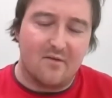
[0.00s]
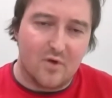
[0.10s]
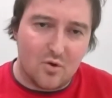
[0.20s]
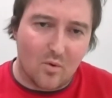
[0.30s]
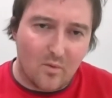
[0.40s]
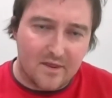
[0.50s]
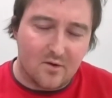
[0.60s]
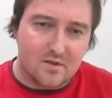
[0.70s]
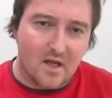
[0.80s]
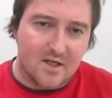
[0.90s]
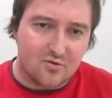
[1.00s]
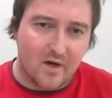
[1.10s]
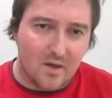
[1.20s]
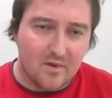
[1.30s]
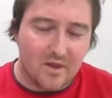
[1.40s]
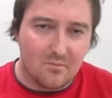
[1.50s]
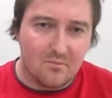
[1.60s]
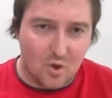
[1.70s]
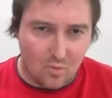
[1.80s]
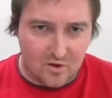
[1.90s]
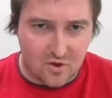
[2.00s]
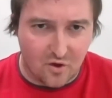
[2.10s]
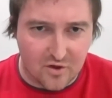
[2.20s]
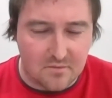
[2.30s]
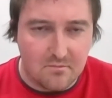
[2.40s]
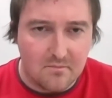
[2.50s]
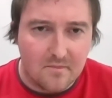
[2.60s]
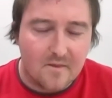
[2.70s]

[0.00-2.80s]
when you were with those guys training with them, you were as good as them?